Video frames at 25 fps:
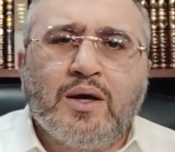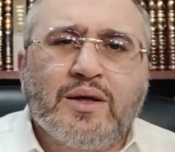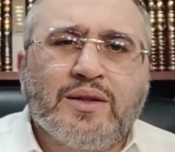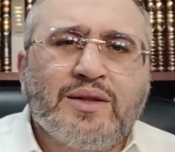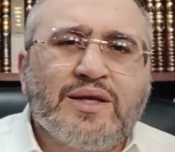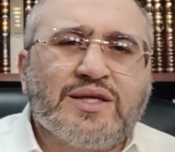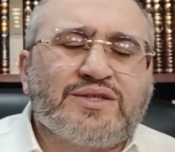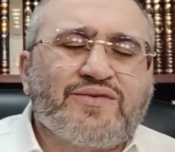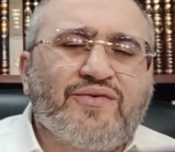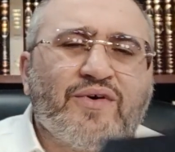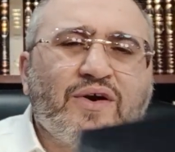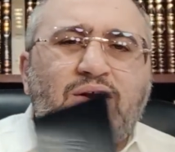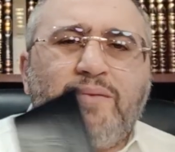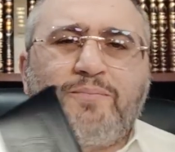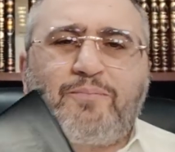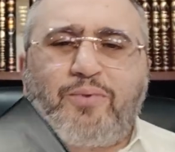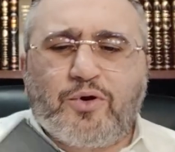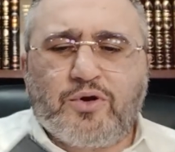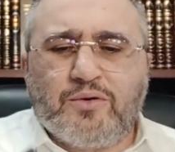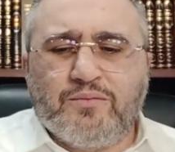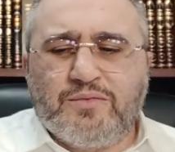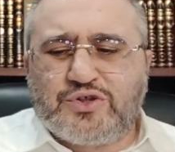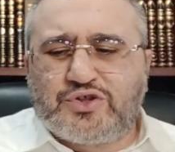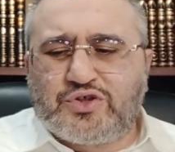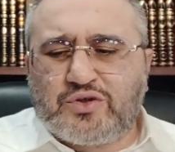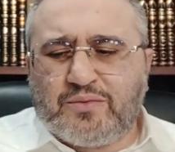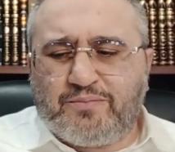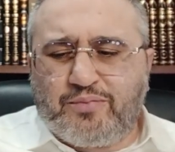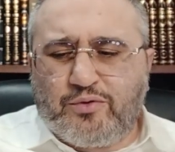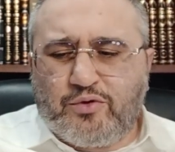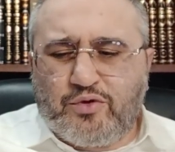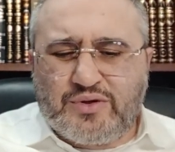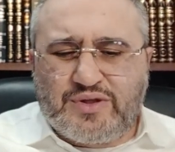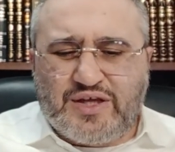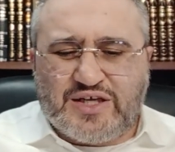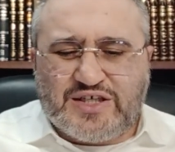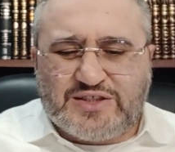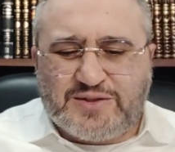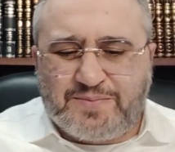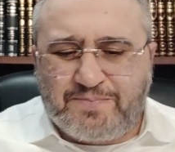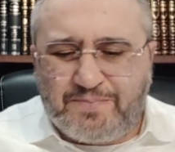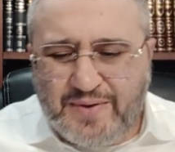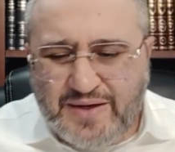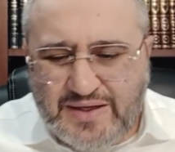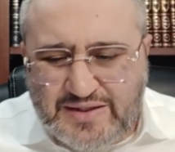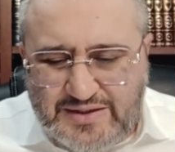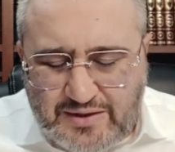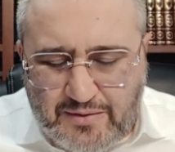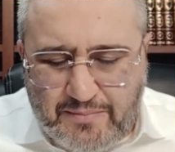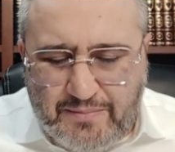There's a very important Mishnah Berurah that
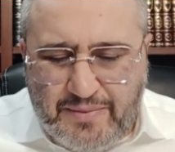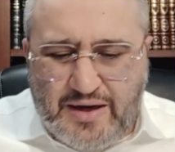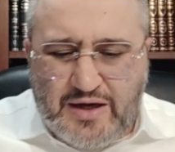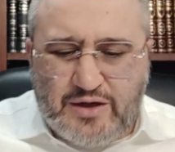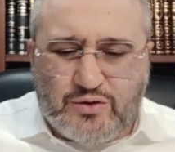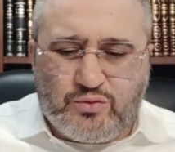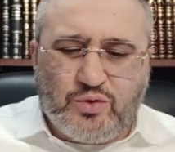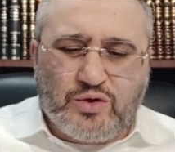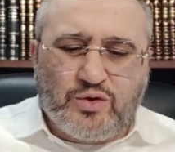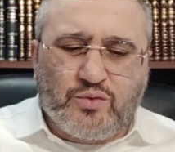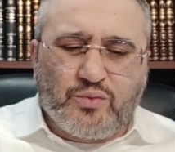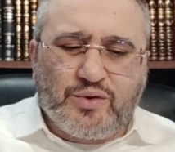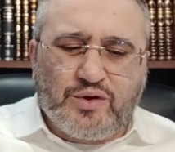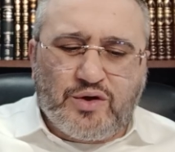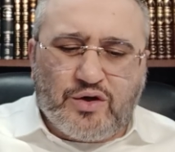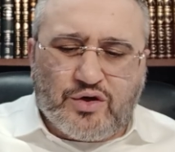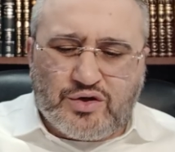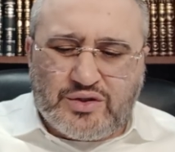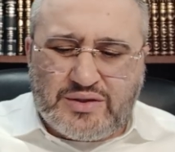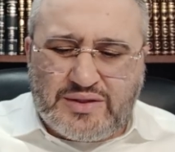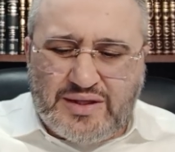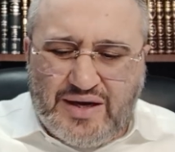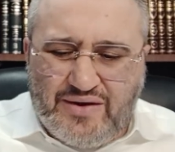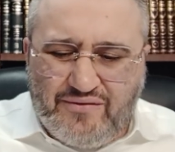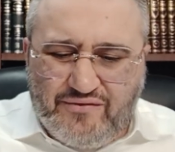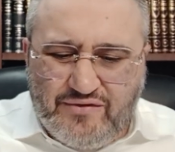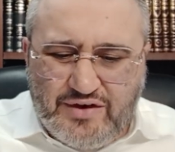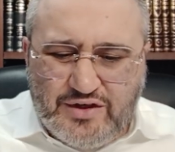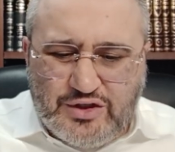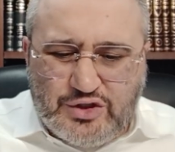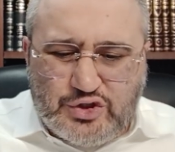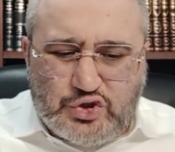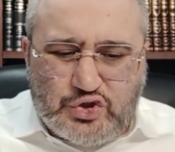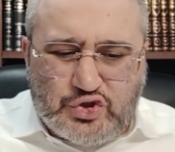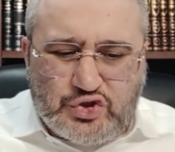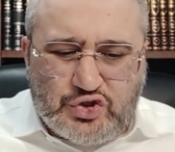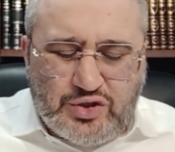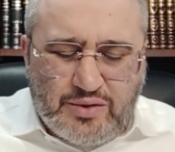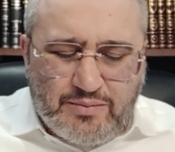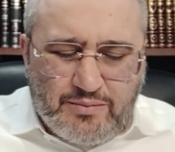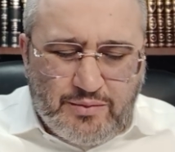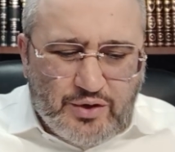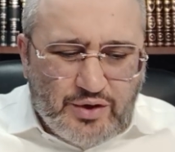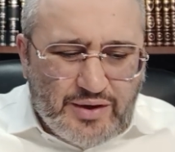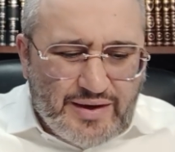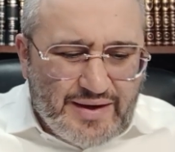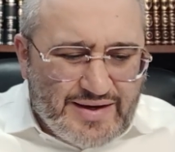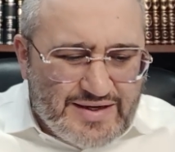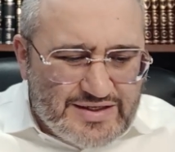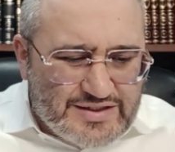speaks about when we are davening
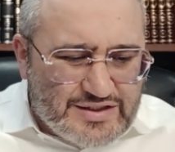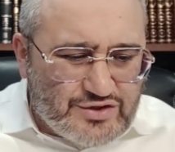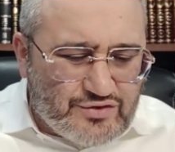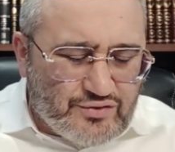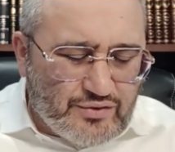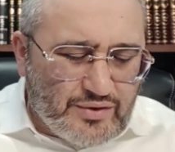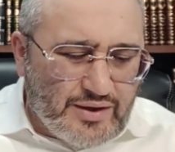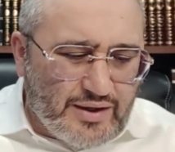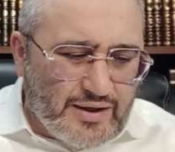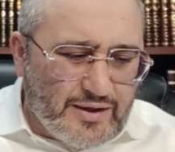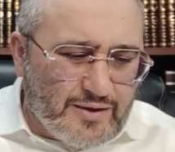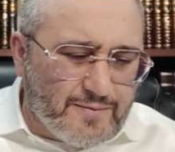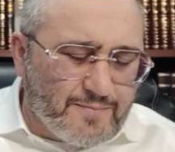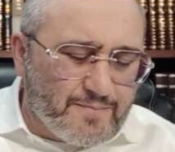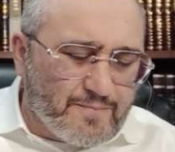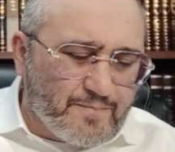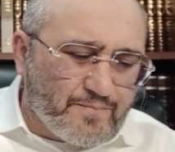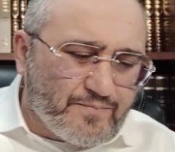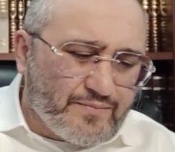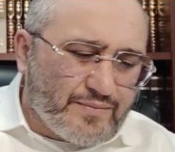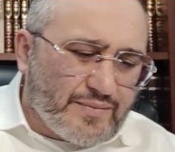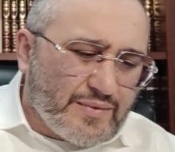Shemona Esrei,